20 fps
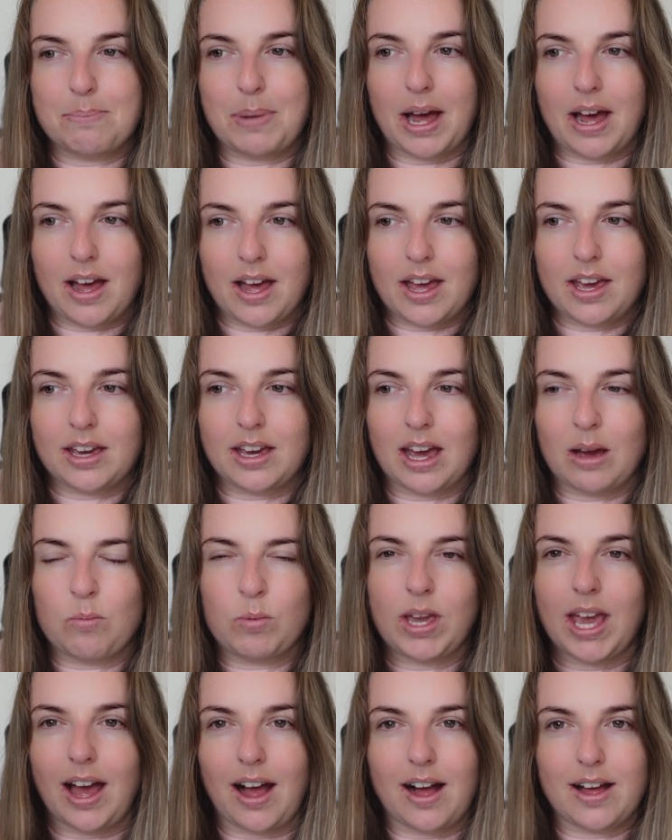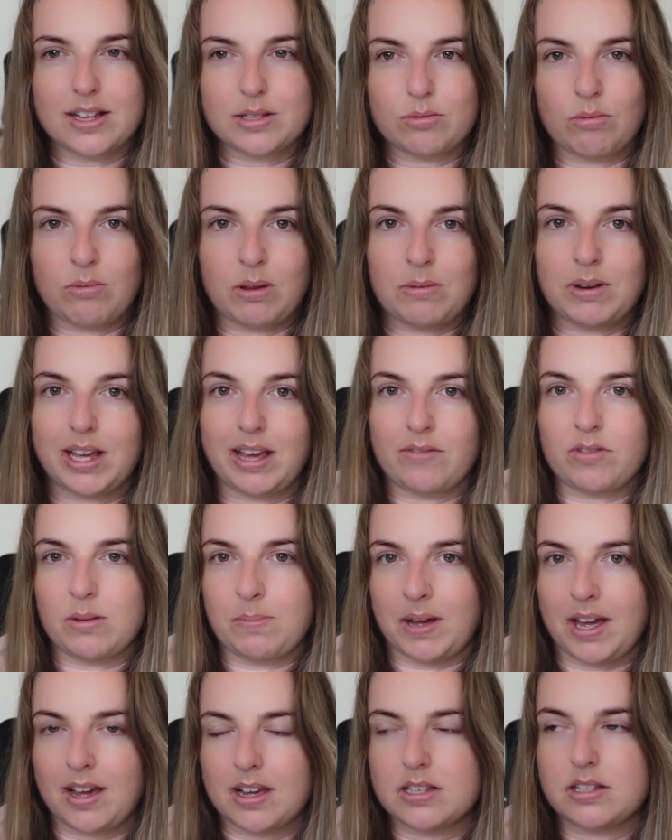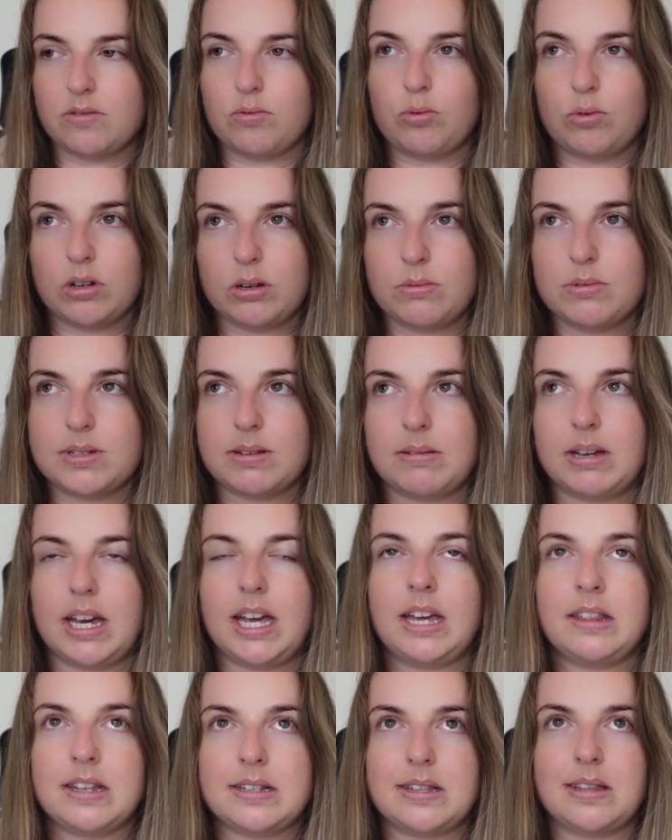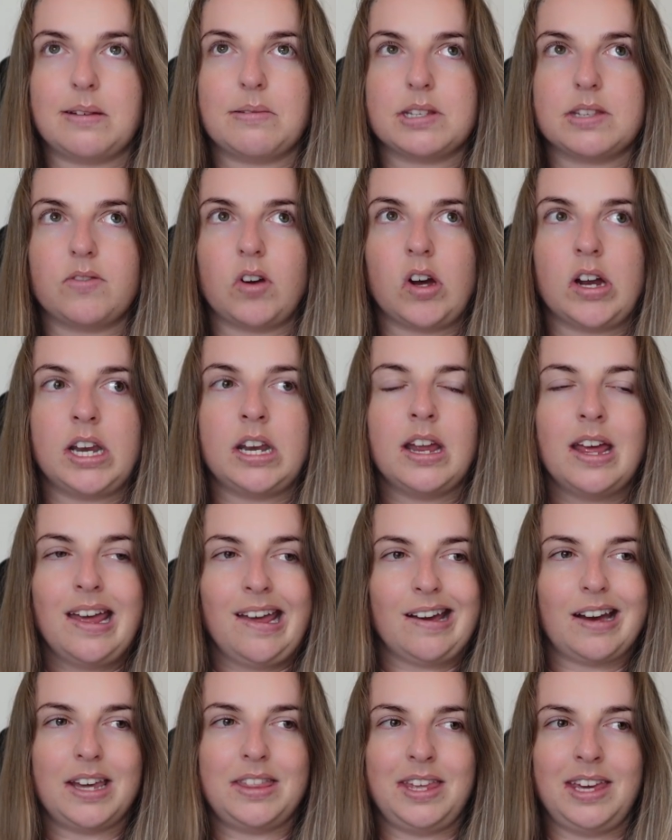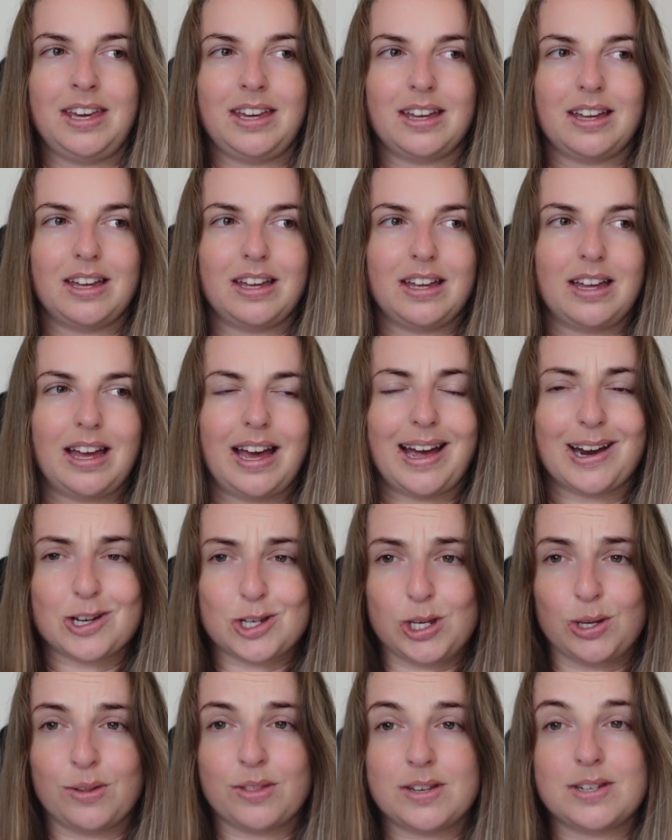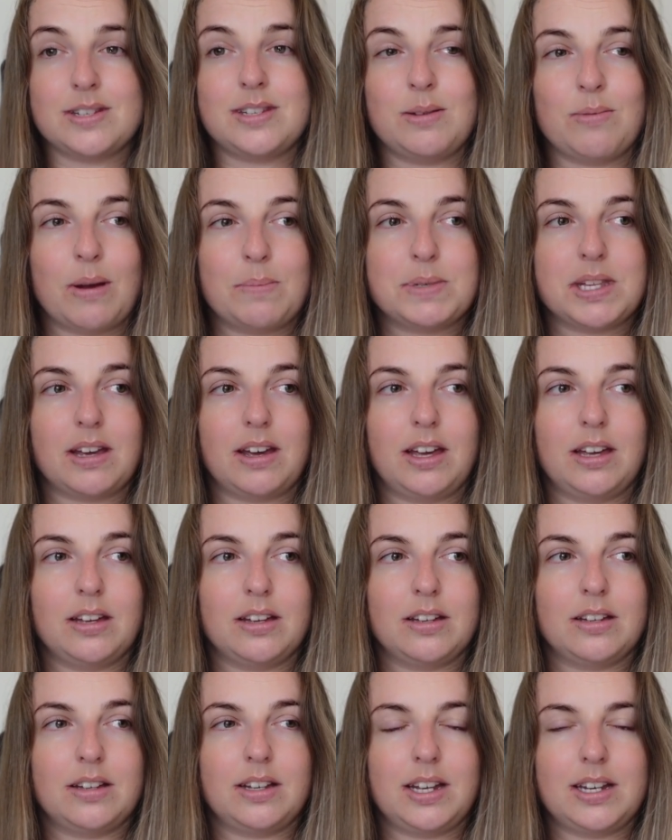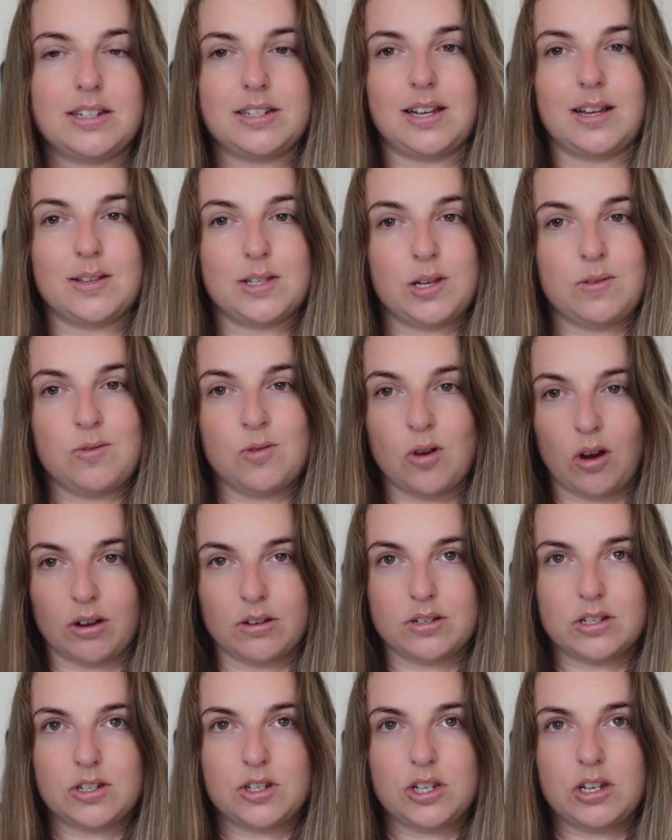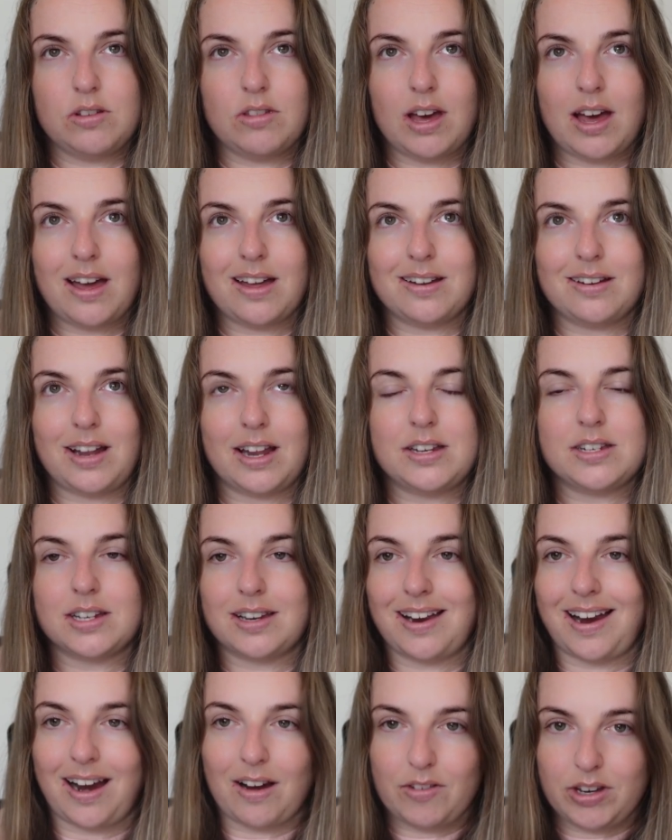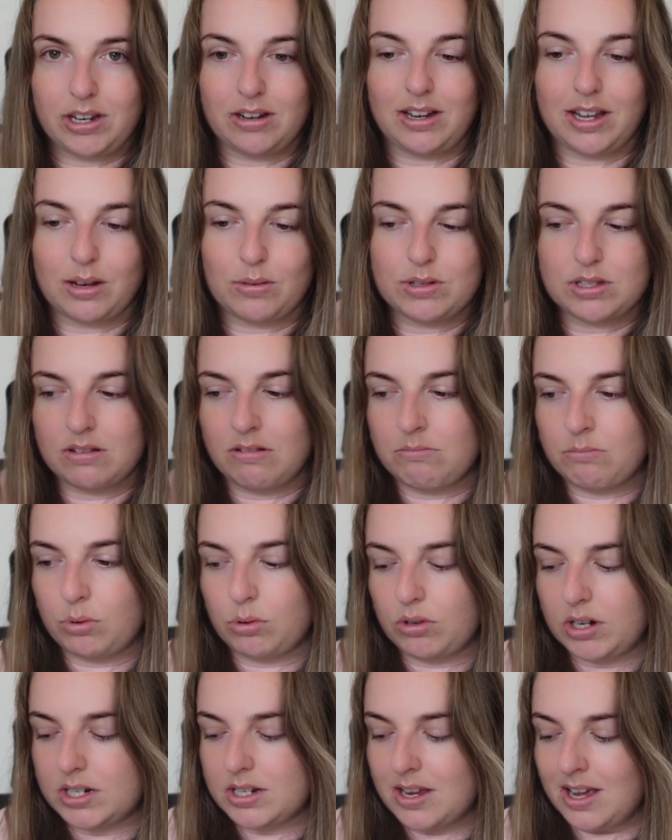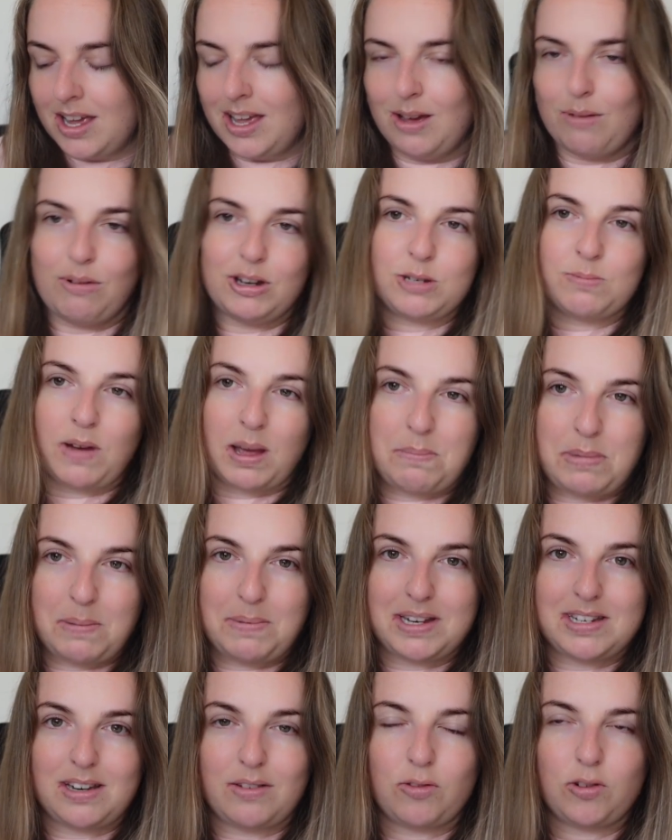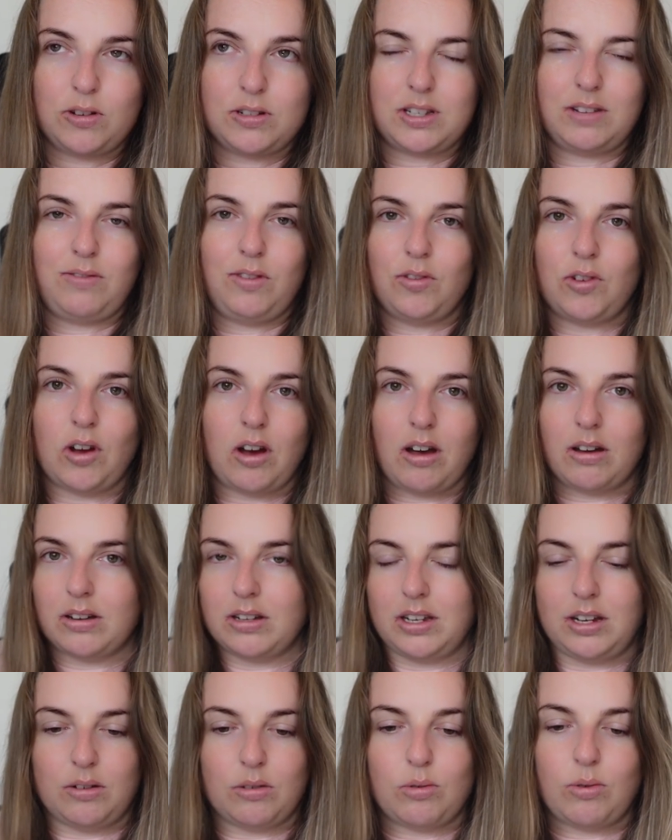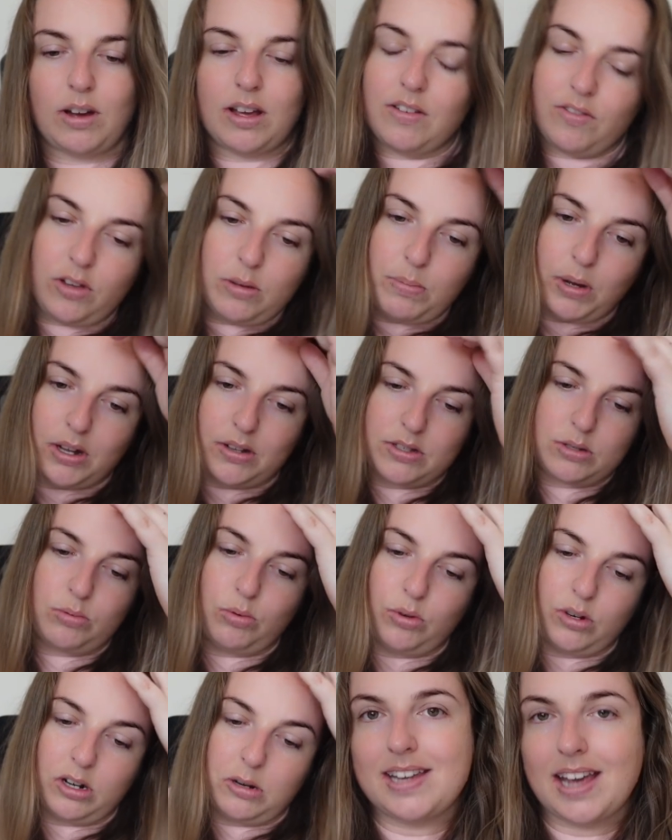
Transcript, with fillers: bag, and we asked when we were given the bags if water was okay, and they said that was fine. I think actually on the Disney website it tells you not to do that and to carry your liquids on board, which might be a bit difficult if you've got, you know, quite a few bottles of water.